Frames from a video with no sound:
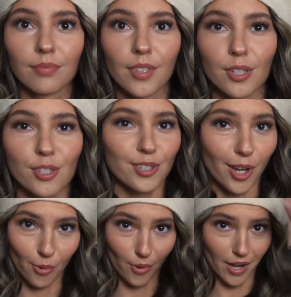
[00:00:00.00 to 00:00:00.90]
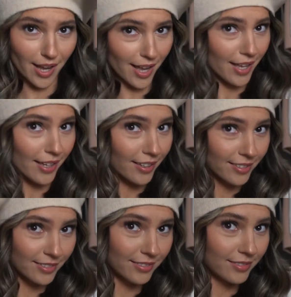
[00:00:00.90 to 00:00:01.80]
There's no way
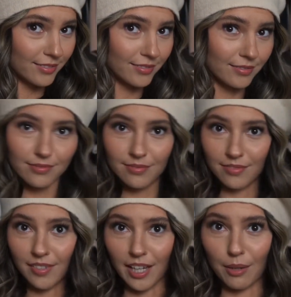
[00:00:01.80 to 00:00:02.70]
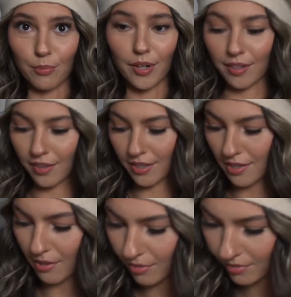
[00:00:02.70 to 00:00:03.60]
I am wearing this
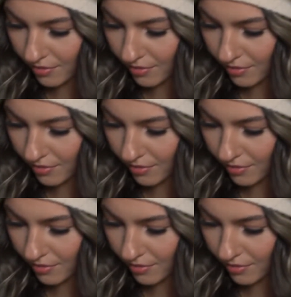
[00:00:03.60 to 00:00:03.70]
out.